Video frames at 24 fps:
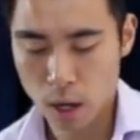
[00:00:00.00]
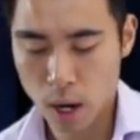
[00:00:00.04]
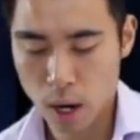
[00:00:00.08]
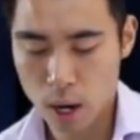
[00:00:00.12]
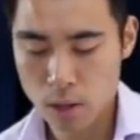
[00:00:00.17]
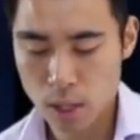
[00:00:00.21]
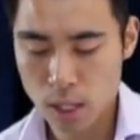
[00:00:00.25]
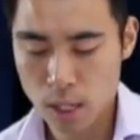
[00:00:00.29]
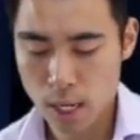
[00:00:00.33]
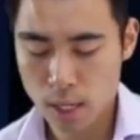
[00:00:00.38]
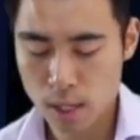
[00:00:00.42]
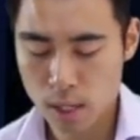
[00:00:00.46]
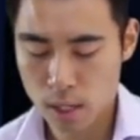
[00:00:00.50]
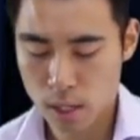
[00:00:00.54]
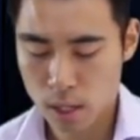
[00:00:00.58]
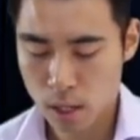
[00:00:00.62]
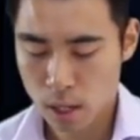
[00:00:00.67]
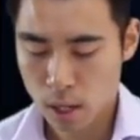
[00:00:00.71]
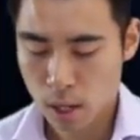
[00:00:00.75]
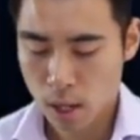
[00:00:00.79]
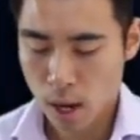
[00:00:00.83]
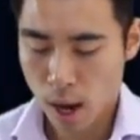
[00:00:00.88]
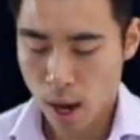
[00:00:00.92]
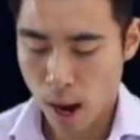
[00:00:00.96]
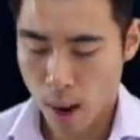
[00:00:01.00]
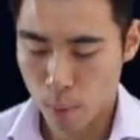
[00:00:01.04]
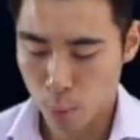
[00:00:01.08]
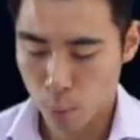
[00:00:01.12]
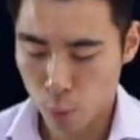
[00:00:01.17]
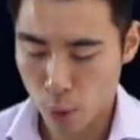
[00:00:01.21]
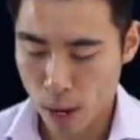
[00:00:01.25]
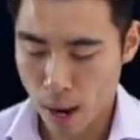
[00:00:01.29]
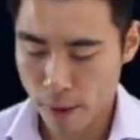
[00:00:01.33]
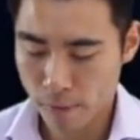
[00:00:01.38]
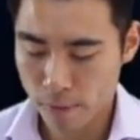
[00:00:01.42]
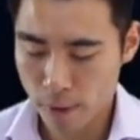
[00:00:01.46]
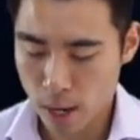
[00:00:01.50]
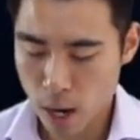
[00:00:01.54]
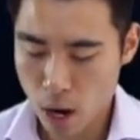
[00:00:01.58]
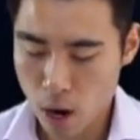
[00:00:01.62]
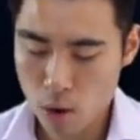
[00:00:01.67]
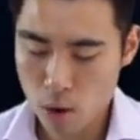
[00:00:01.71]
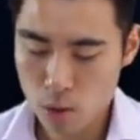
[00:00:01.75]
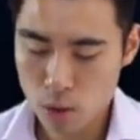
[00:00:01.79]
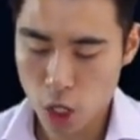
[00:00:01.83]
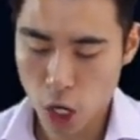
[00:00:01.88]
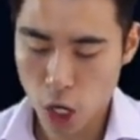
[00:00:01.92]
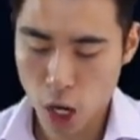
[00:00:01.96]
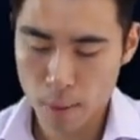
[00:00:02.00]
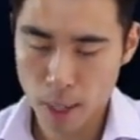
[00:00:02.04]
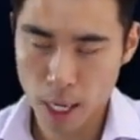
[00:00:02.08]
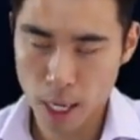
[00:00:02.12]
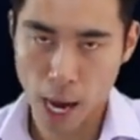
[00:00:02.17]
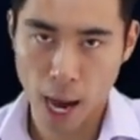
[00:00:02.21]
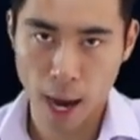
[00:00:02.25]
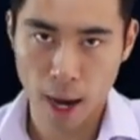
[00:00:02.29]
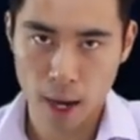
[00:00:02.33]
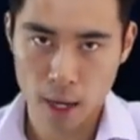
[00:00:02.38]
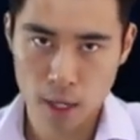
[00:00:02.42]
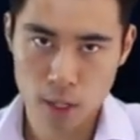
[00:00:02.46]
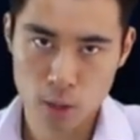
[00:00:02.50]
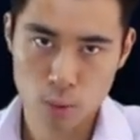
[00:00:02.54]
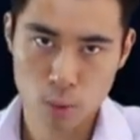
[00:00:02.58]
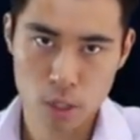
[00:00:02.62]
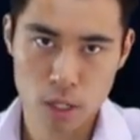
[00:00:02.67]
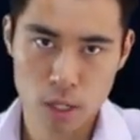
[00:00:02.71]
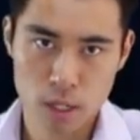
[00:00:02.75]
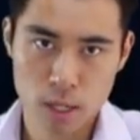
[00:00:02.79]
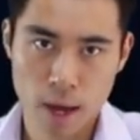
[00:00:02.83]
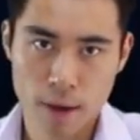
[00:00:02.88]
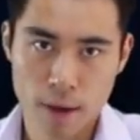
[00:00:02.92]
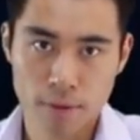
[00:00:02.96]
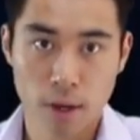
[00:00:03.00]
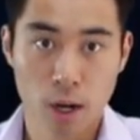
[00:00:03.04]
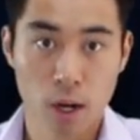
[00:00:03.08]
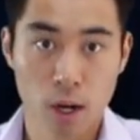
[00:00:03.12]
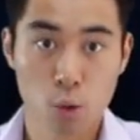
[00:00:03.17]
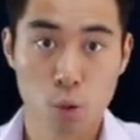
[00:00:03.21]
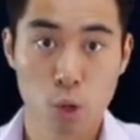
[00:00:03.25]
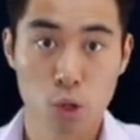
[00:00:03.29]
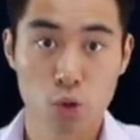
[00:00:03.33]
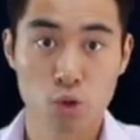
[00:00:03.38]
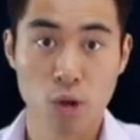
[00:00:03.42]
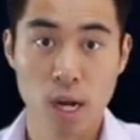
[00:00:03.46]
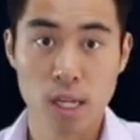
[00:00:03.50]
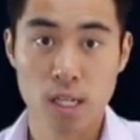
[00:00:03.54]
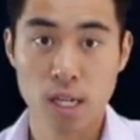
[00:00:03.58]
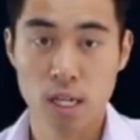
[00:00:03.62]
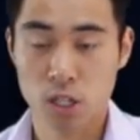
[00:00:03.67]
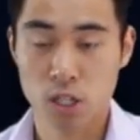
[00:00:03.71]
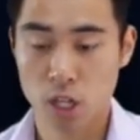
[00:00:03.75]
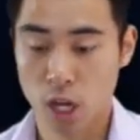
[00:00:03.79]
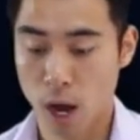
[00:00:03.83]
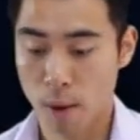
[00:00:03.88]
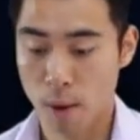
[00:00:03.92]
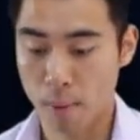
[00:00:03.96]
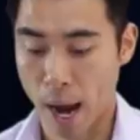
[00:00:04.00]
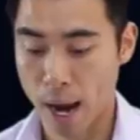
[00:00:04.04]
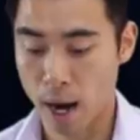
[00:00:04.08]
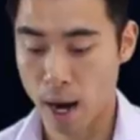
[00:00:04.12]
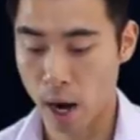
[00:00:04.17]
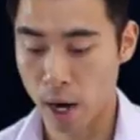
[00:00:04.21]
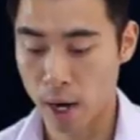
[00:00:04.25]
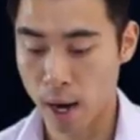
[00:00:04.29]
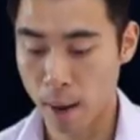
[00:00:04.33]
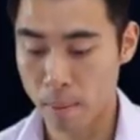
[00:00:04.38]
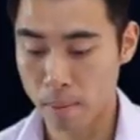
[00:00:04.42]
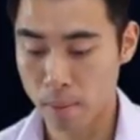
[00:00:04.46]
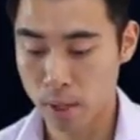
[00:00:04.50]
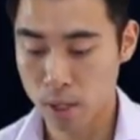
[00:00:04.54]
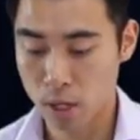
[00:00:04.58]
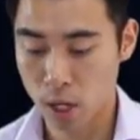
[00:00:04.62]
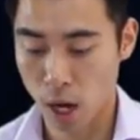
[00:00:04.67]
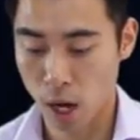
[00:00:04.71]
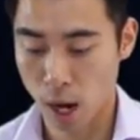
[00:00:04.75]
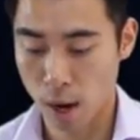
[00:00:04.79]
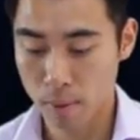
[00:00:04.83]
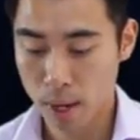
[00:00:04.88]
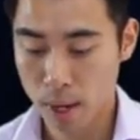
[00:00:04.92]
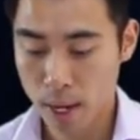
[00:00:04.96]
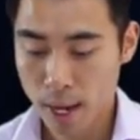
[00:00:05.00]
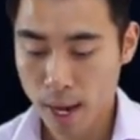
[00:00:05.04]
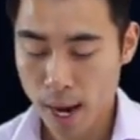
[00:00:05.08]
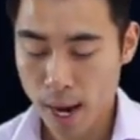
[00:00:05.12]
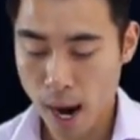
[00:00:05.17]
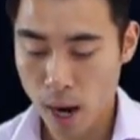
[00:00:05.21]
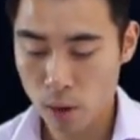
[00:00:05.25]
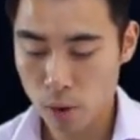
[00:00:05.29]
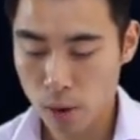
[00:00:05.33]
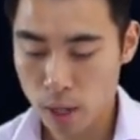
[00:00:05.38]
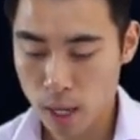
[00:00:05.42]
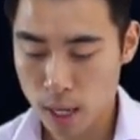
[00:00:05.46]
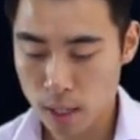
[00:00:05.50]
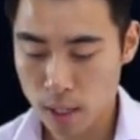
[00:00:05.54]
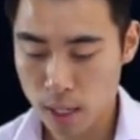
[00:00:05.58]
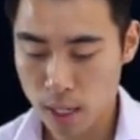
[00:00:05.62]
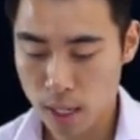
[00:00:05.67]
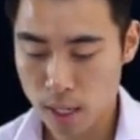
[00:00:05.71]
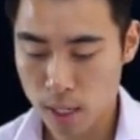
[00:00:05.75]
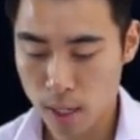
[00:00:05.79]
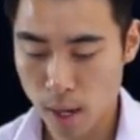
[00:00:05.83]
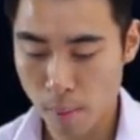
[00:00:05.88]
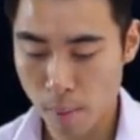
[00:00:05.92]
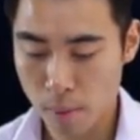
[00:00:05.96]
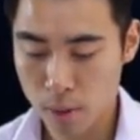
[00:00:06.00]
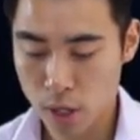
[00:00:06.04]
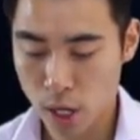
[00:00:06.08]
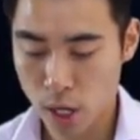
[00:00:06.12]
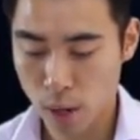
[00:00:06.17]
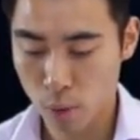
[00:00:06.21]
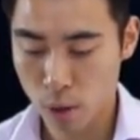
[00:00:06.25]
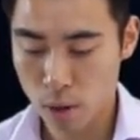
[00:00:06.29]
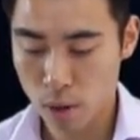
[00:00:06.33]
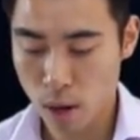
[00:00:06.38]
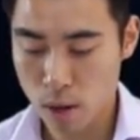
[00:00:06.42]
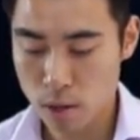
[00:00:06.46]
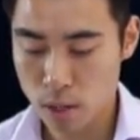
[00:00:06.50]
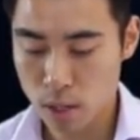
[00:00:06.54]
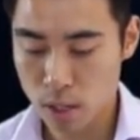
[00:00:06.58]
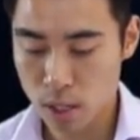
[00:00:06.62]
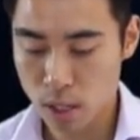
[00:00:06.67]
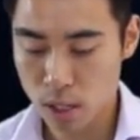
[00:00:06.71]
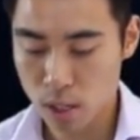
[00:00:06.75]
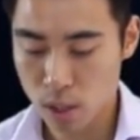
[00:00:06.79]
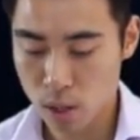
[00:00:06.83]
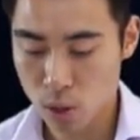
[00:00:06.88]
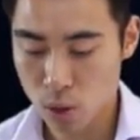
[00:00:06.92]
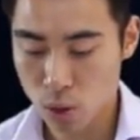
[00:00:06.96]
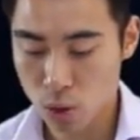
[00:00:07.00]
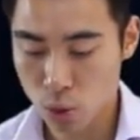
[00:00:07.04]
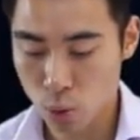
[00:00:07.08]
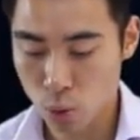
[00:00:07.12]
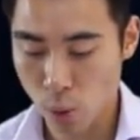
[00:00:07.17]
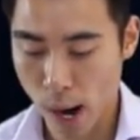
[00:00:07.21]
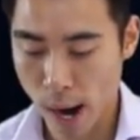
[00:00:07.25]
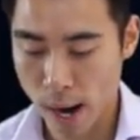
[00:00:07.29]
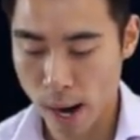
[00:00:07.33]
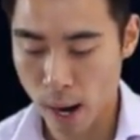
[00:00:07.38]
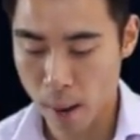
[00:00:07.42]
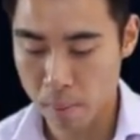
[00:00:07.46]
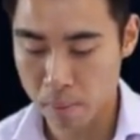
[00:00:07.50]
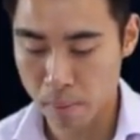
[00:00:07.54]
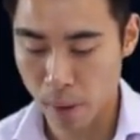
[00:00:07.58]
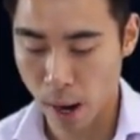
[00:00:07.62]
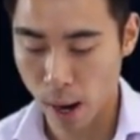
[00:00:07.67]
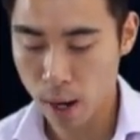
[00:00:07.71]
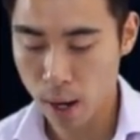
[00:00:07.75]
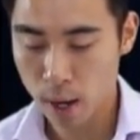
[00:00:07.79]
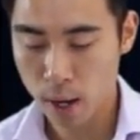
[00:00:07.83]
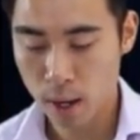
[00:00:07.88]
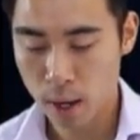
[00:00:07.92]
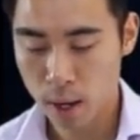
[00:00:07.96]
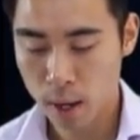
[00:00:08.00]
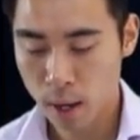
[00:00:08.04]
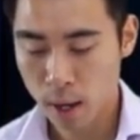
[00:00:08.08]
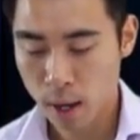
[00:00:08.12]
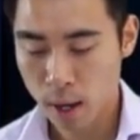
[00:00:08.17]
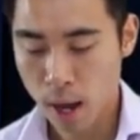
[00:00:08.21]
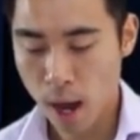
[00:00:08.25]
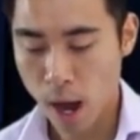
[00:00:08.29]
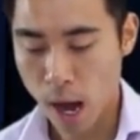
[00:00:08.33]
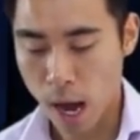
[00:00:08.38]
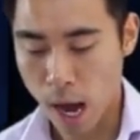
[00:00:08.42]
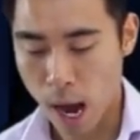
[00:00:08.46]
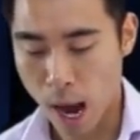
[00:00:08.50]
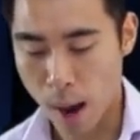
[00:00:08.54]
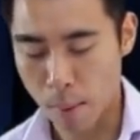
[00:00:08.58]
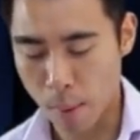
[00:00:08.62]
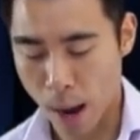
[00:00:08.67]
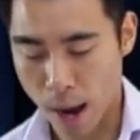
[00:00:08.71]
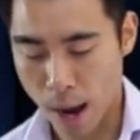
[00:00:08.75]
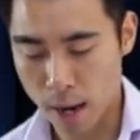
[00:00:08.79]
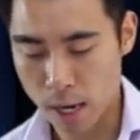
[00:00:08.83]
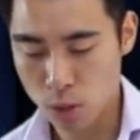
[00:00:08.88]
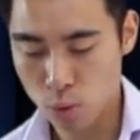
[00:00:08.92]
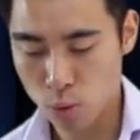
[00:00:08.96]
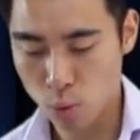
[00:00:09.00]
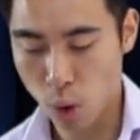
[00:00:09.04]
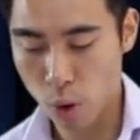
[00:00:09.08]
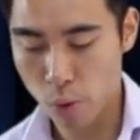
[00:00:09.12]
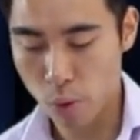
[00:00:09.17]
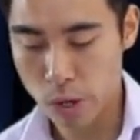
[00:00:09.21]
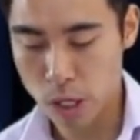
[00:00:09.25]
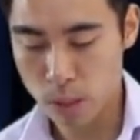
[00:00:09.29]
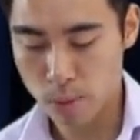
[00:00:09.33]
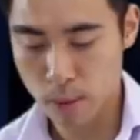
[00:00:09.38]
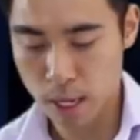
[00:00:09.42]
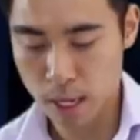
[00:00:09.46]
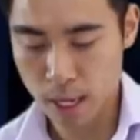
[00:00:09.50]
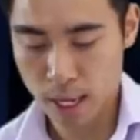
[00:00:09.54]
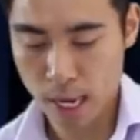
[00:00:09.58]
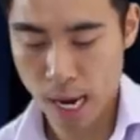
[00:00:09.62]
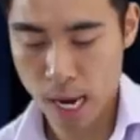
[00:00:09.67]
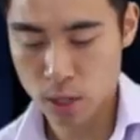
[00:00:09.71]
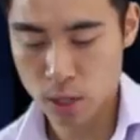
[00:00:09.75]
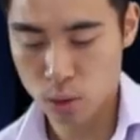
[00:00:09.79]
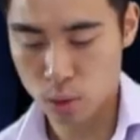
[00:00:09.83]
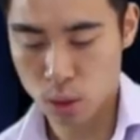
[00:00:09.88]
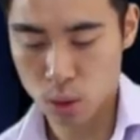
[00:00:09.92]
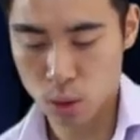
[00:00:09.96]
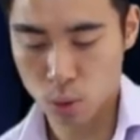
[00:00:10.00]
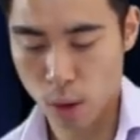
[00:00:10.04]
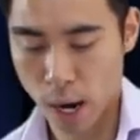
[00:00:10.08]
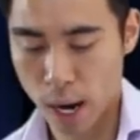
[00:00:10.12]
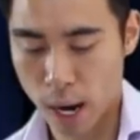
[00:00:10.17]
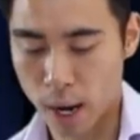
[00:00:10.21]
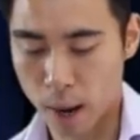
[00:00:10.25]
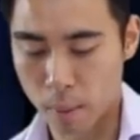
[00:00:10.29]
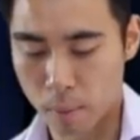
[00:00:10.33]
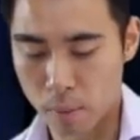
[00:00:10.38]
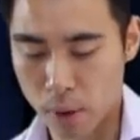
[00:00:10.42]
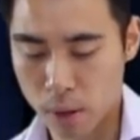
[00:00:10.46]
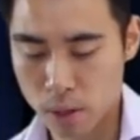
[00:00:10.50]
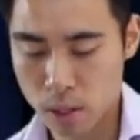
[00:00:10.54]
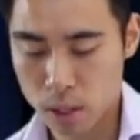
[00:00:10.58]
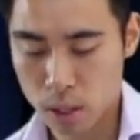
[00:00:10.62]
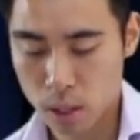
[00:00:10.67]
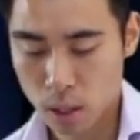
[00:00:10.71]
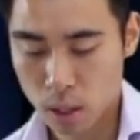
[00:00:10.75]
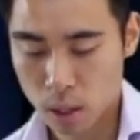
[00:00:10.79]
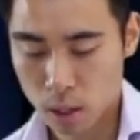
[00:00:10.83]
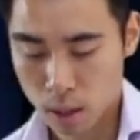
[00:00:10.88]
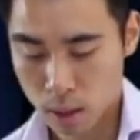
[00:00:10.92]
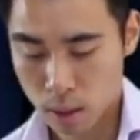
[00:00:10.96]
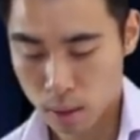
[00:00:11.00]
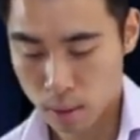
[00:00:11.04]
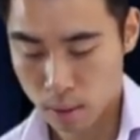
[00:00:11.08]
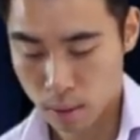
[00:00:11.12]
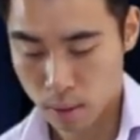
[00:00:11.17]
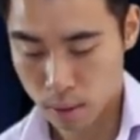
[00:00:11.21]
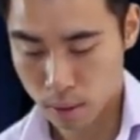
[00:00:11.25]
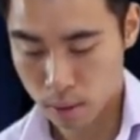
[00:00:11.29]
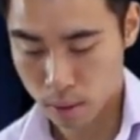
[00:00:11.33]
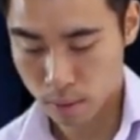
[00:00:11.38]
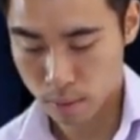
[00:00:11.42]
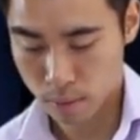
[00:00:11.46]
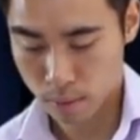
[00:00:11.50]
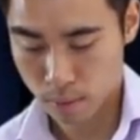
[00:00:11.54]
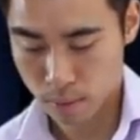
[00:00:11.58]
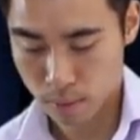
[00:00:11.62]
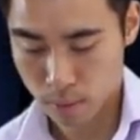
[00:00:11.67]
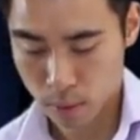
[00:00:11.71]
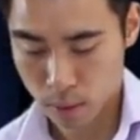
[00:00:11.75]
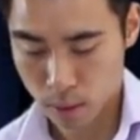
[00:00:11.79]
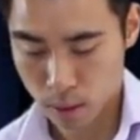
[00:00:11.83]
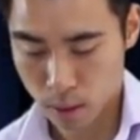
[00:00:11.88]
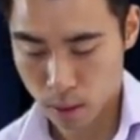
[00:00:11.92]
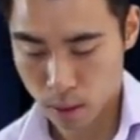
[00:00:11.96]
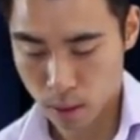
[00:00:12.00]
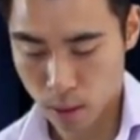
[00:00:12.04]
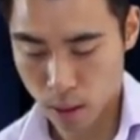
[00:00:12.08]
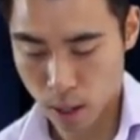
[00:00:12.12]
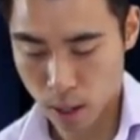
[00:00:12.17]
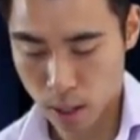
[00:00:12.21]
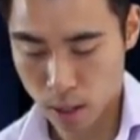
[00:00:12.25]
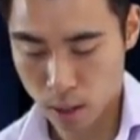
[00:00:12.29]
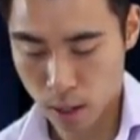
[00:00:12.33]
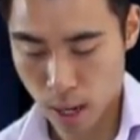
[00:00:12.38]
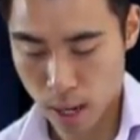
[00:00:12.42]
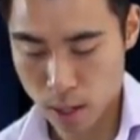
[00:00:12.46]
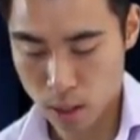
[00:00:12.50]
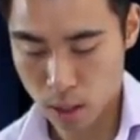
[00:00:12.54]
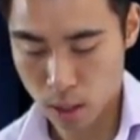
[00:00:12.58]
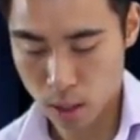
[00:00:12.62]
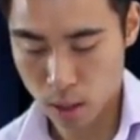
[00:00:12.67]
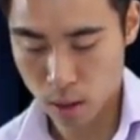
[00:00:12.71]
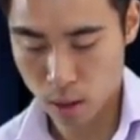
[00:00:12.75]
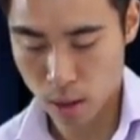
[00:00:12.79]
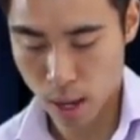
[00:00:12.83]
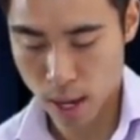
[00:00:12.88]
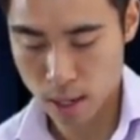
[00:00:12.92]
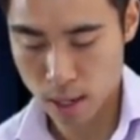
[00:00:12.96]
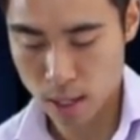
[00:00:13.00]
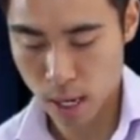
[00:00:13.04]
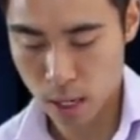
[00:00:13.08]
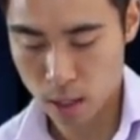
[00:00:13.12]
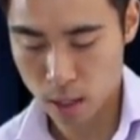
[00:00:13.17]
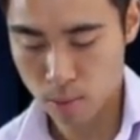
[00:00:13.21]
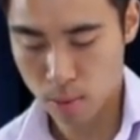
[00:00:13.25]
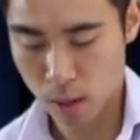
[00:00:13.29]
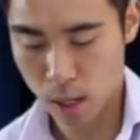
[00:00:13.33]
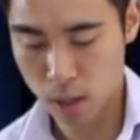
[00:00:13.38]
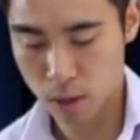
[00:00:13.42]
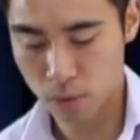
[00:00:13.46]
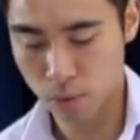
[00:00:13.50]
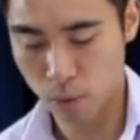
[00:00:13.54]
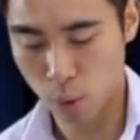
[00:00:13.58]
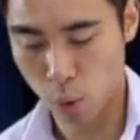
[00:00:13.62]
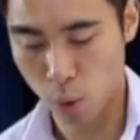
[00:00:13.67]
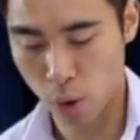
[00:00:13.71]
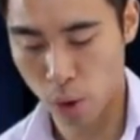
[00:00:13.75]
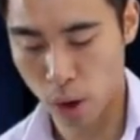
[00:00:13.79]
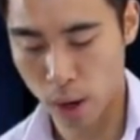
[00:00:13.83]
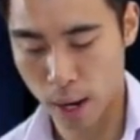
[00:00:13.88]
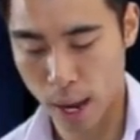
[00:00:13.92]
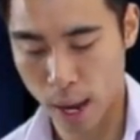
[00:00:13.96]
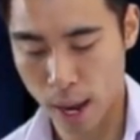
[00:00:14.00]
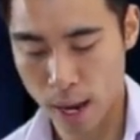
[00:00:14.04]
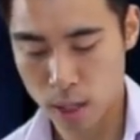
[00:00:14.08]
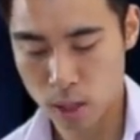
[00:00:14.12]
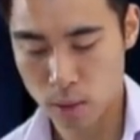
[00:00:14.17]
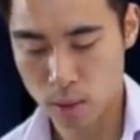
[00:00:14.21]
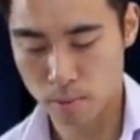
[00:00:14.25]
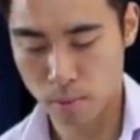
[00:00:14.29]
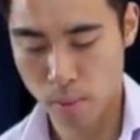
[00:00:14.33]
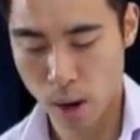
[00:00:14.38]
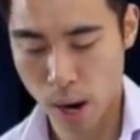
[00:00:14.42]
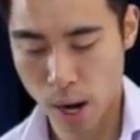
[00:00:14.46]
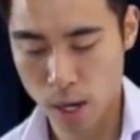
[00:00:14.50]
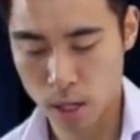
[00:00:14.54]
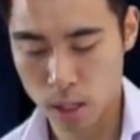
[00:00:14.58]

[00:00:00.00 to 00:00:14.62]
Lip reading: you notice we have no term in x. We just have our quadratic term and our number term. How do I get to this number term? Well, notice this is a square number. And this will always be the case with square numbers. I can actually do this, x plus 4 and x